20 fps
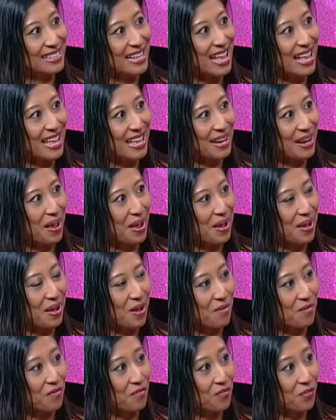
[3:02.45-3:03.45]

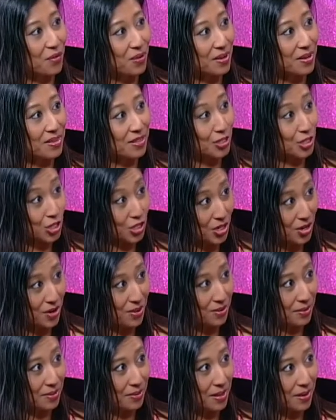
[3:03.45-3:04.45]
and for the
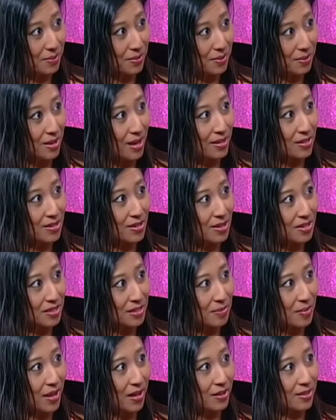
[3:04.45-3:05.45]
show that I talked
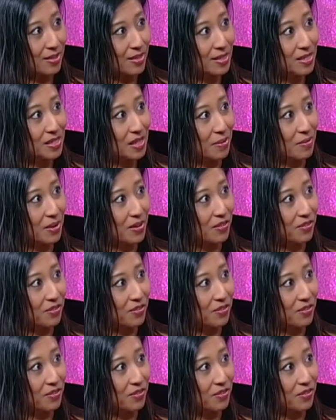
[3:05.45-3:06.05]
about this coming